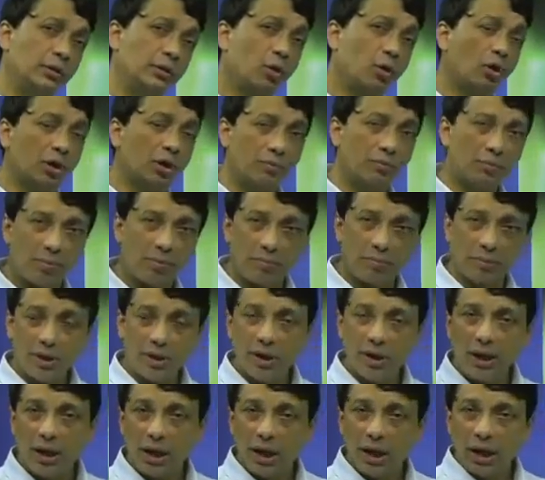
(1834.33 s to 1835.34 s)
You all
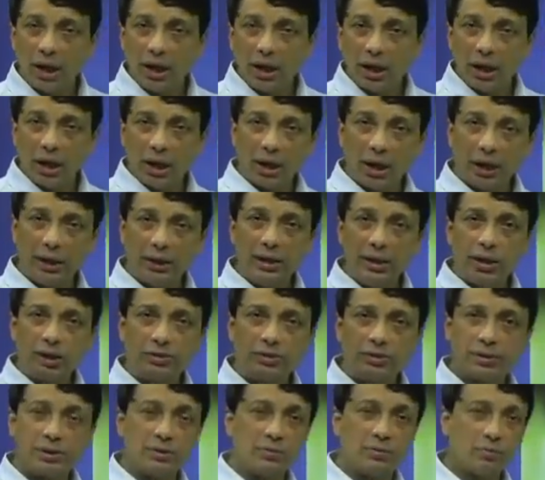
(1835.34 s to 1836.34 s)
remember, early
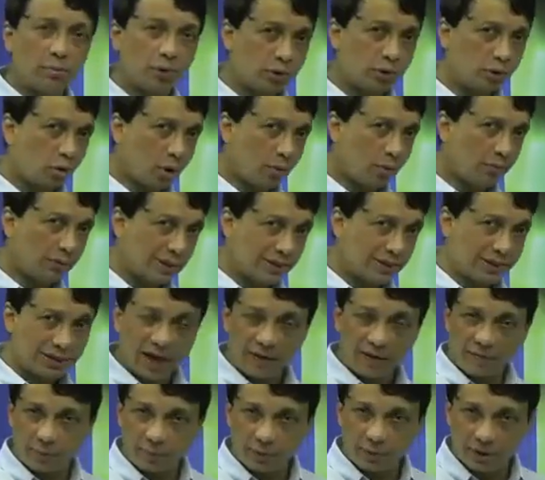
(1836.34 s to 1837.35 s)
onset, the most common is
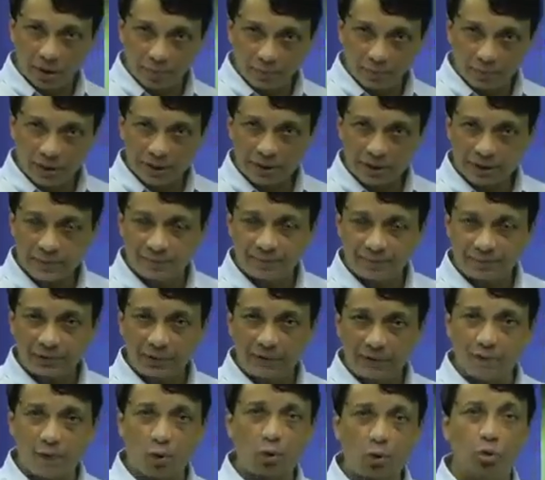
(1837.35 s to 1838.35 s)
Staph epidermidis,
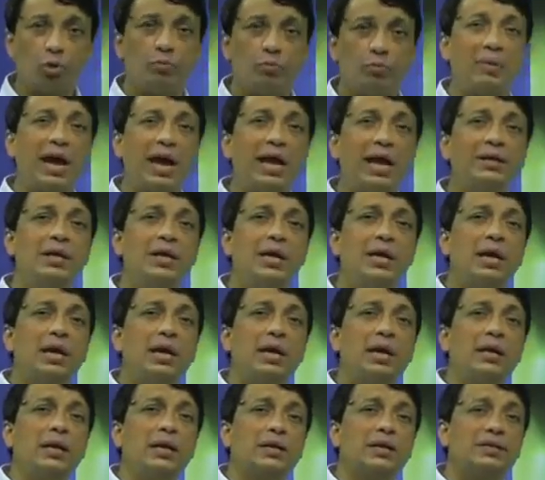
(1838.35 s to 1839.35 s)
followed by
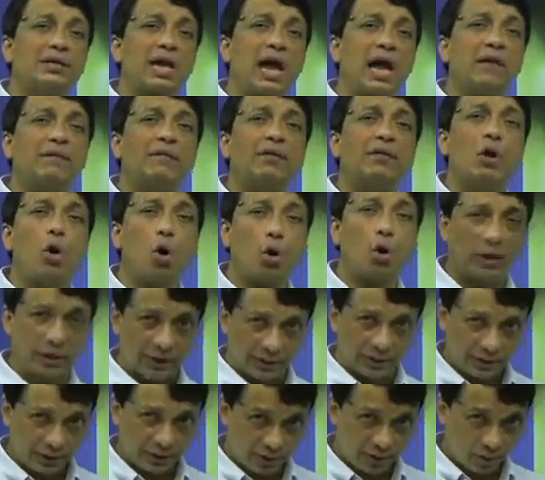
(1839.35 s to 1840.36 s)
Staph
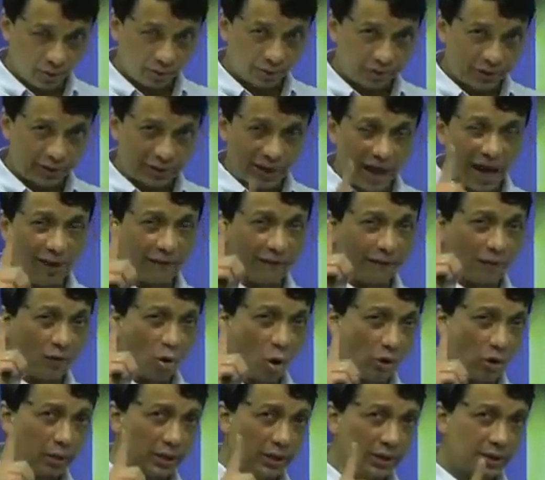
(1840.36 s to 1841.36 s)
aureus, is it not? Staph
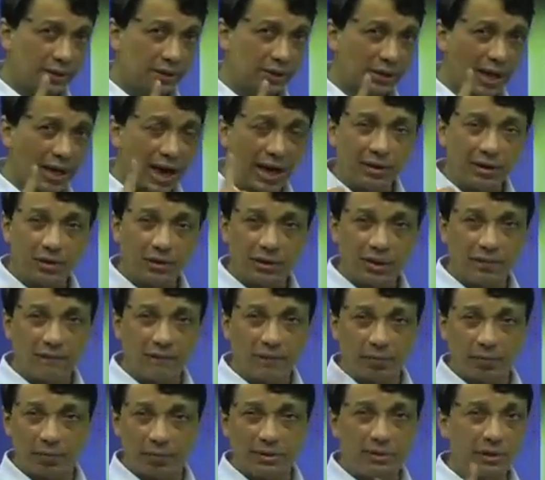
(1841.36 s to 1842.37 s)
aureus and Staph
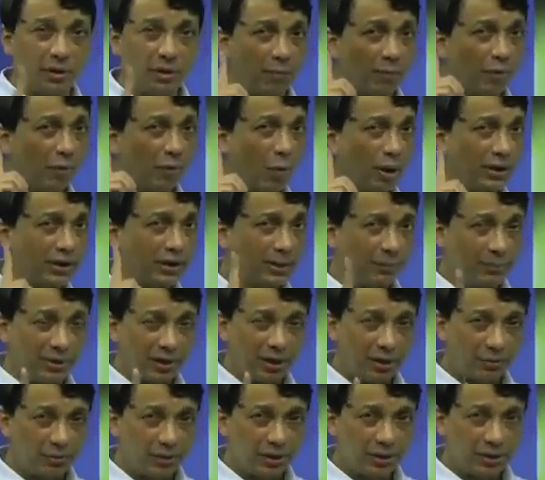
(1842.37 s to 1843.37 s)
epidermidis. Number one is
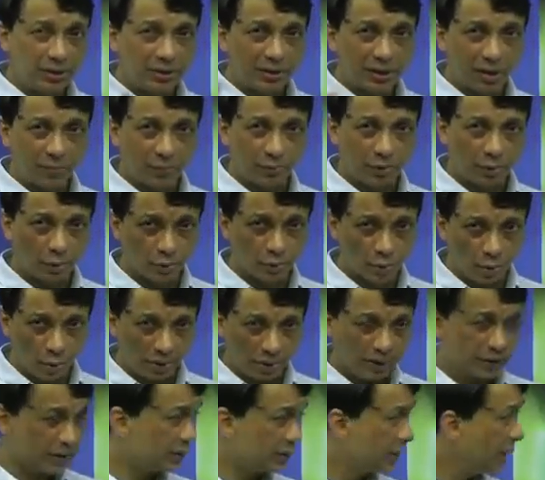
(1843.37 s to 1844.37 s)
epidermidis, number two is
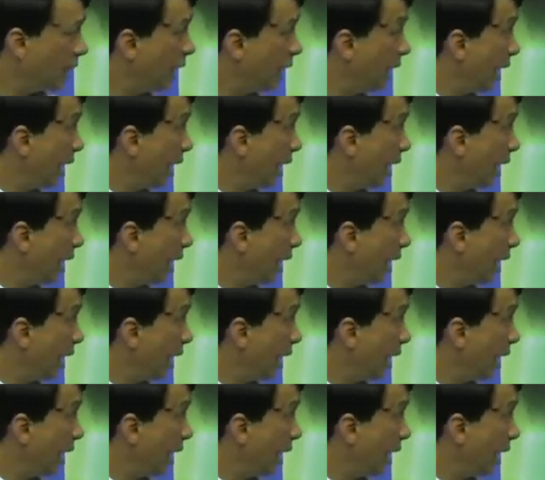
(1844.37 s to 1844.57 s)
aureus.